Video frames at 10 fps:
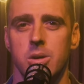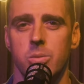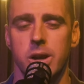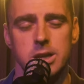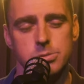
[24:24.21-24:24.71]

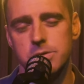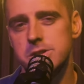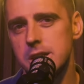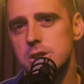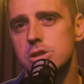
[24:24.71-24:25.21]
When, as we've
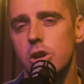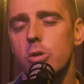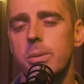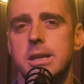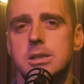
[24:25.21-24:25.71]
said
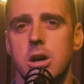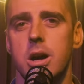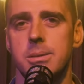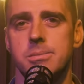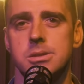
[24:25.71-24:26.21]
so many
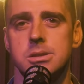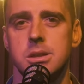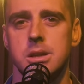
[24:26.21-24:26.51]
times,